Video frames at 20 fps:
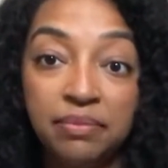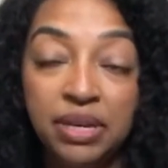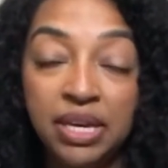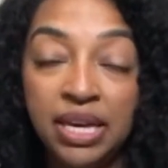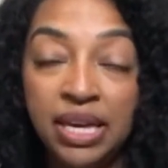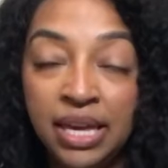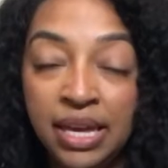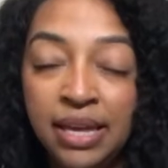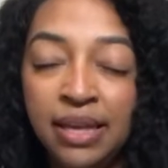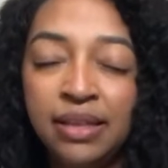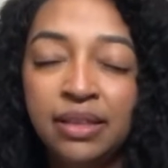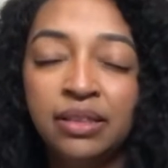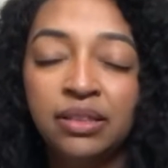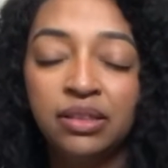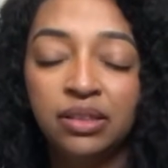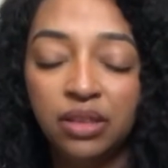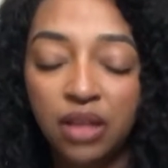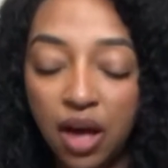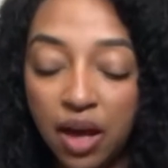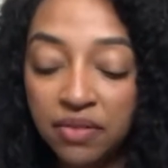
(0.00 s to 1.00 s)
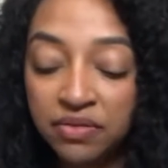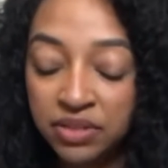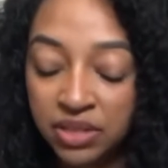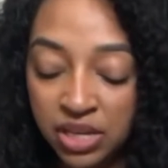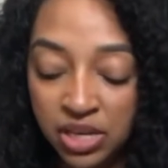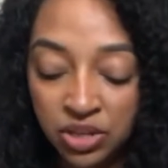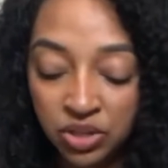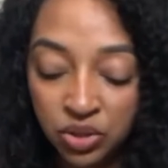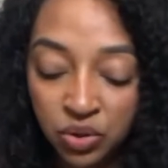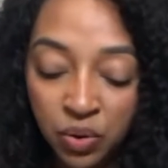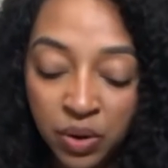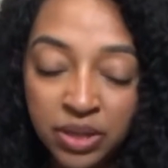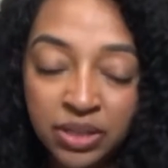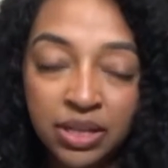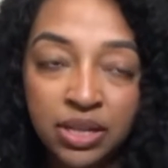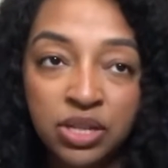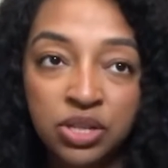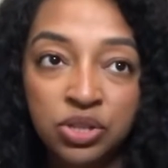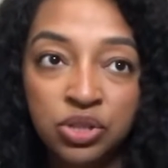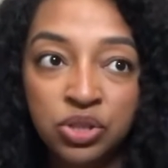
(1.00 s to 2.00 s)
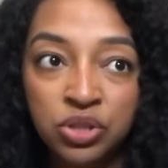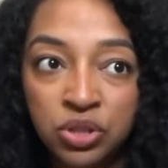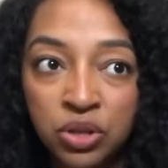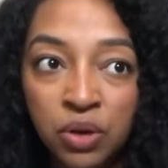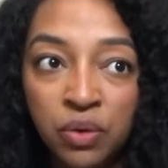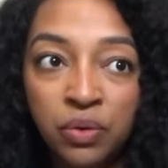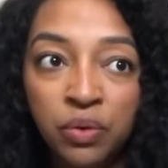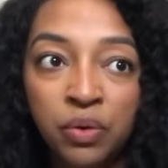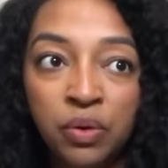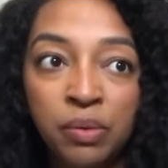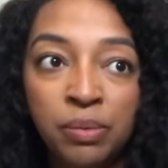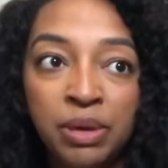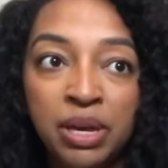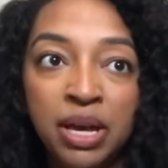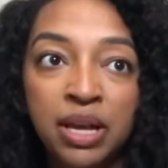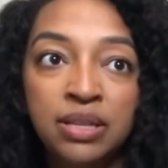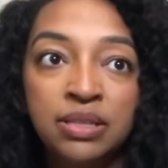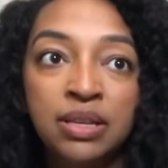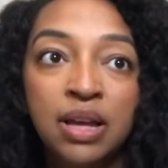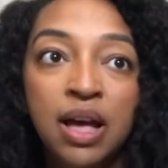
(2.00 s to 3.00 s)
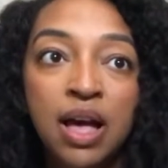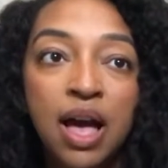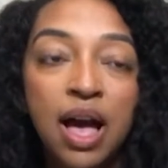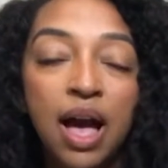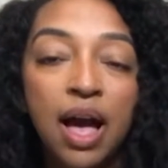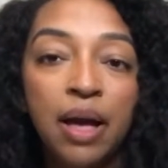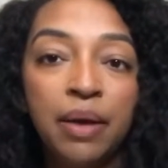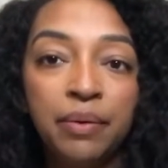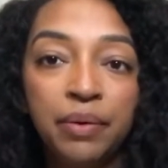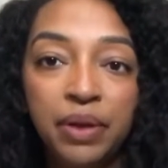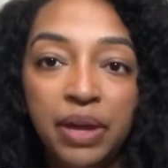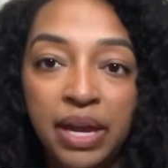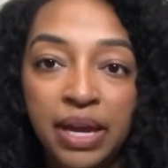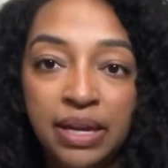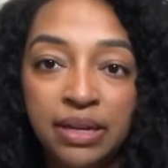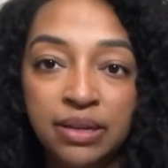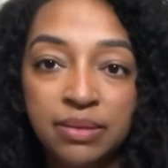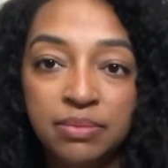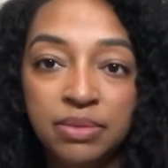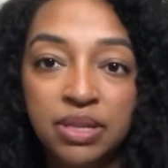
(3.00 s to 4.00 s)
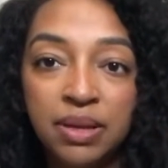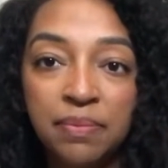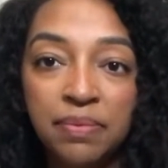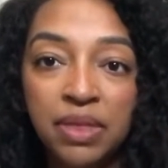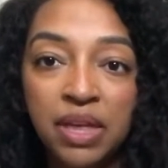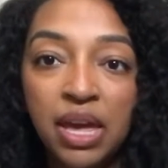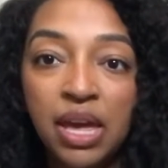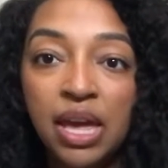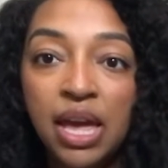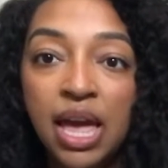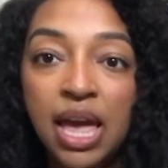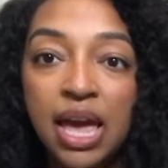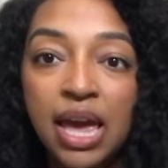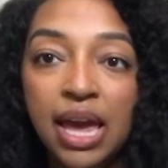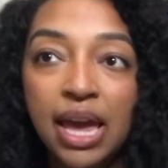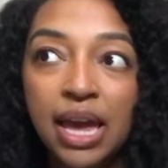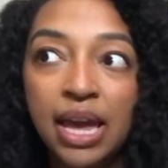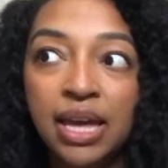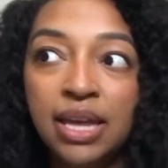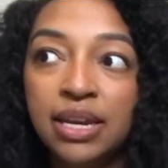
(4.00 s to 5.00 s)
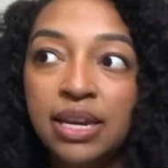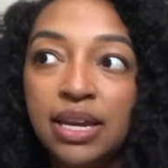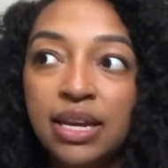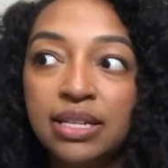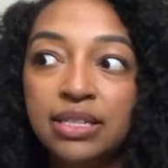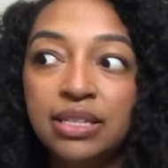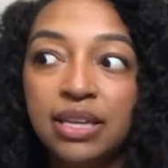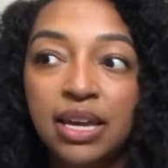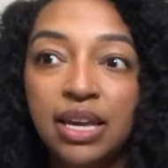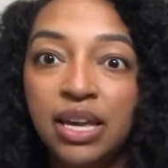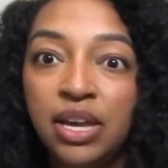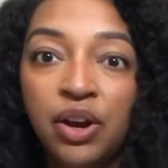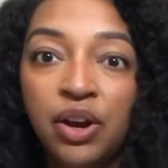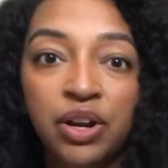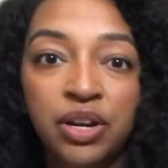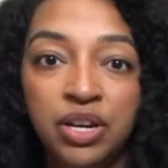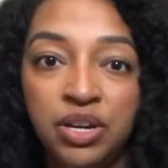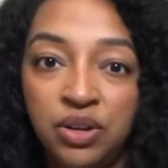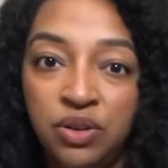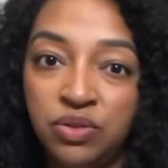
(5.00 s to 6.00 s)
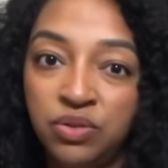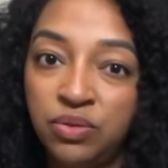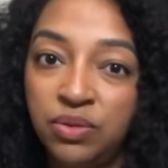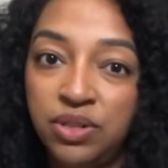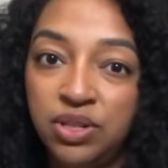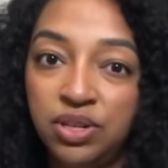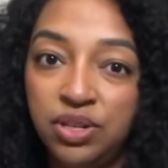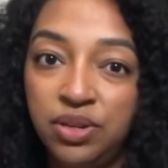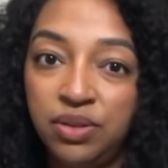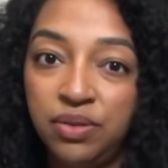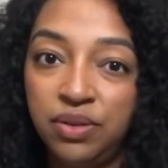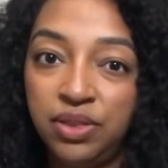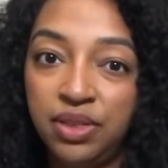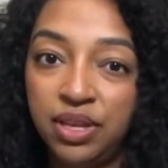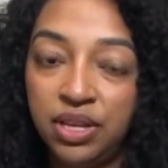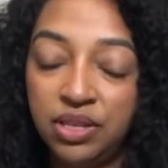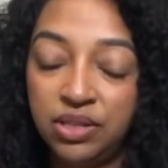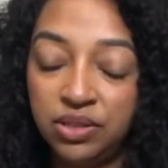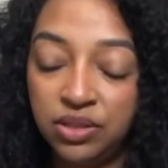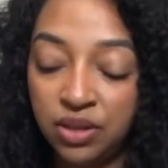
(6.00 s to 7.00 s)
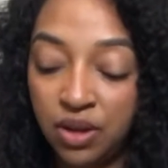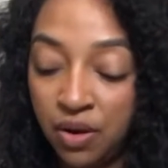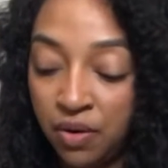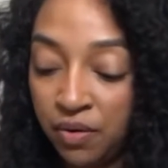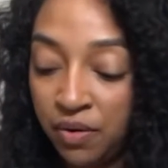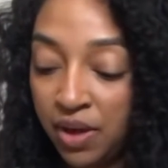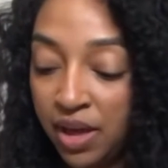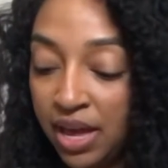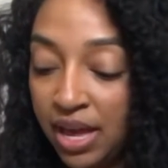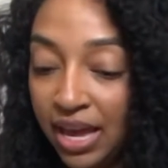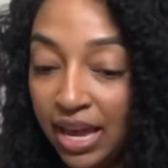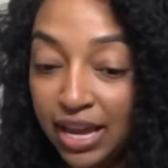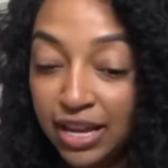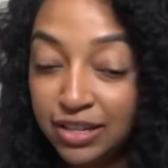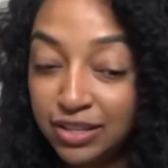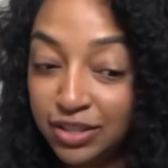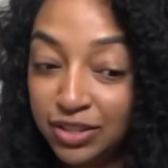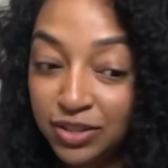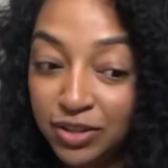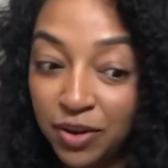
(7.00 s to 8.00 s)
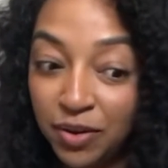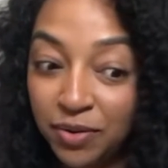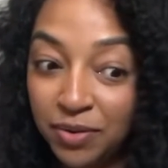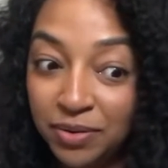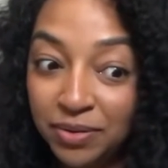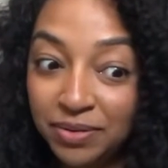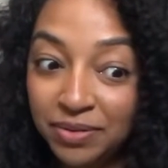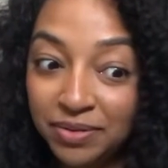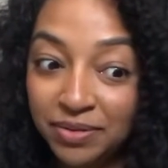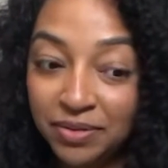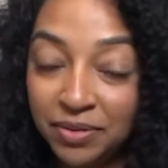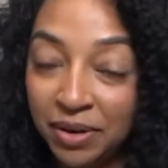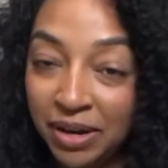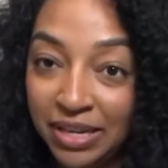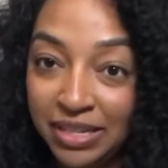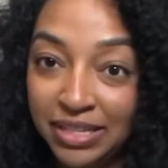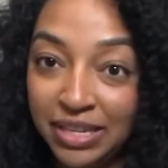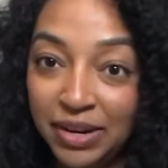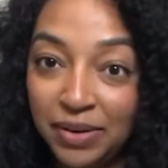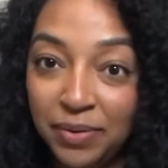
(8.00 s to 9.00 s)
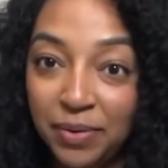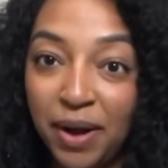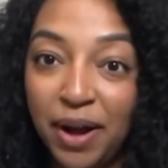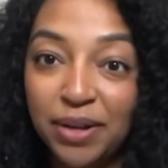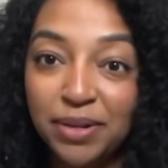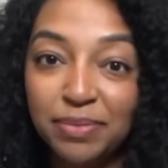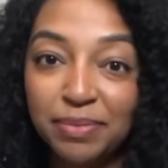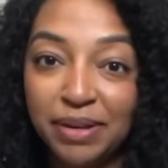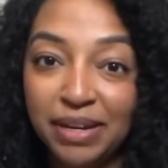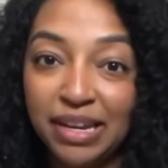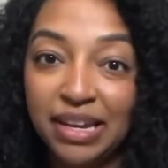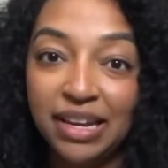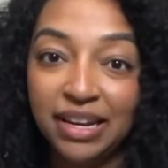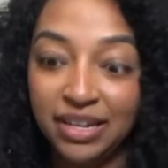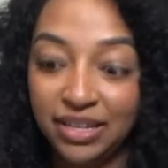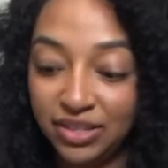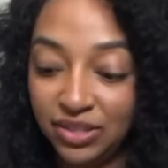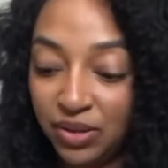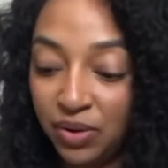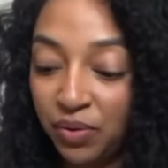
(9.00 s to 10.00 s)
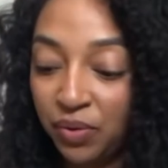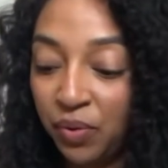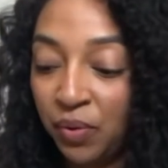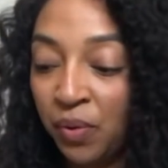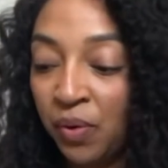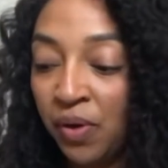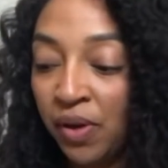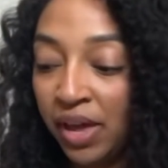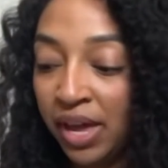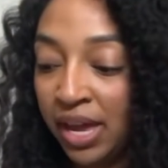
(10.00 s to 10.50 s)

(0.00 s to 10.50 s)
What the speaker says: He loves these toys, and it's so cool because I will hand him something and it's like already knows what to do with it. So it's so crazy to watch, but it is so cool.